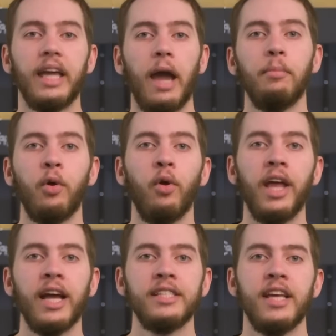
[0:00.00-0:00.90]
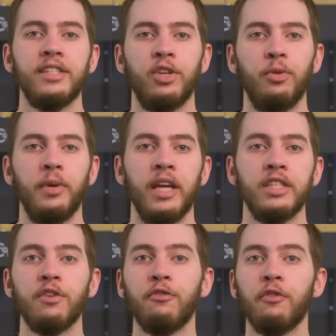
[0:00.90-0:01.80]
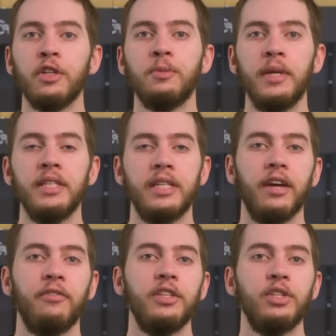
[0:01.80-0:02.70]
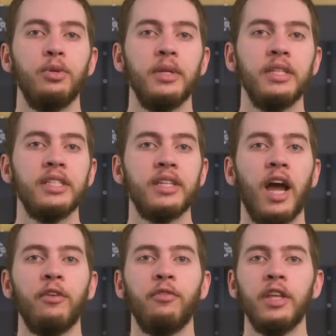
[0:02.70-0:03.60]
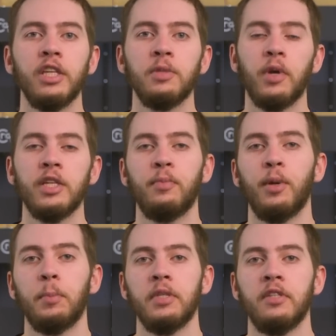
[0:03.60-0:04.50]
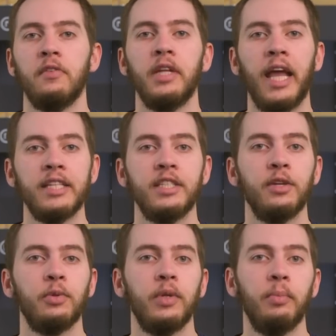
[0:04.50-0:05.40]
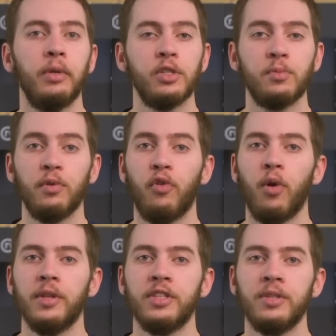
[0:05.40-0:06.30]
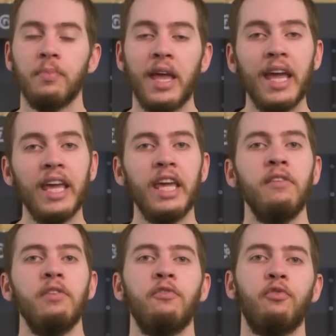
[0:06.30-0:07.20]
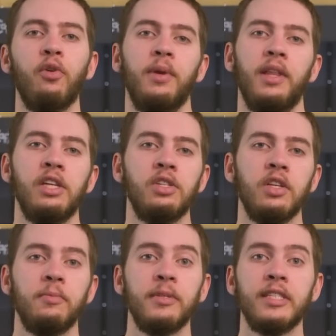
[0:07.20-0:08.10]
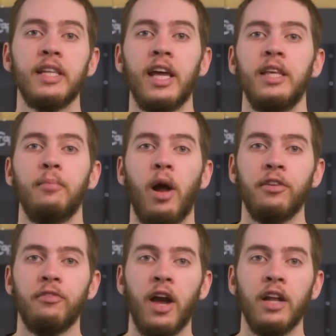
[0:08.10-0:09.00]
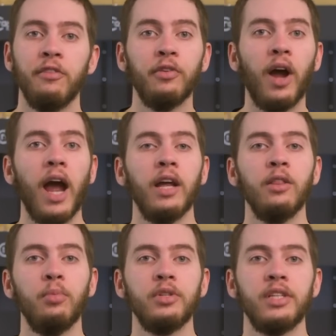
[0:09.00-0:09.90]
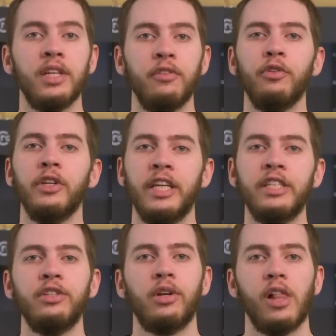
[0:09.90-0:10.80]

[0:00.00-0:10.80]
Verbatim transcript: Capricorn XS tubing is the first PTFE tubing designed for the express purpose of enhancing your 3D printer's performance. Even the formulation has been slightly modified for higher lubricity for an easier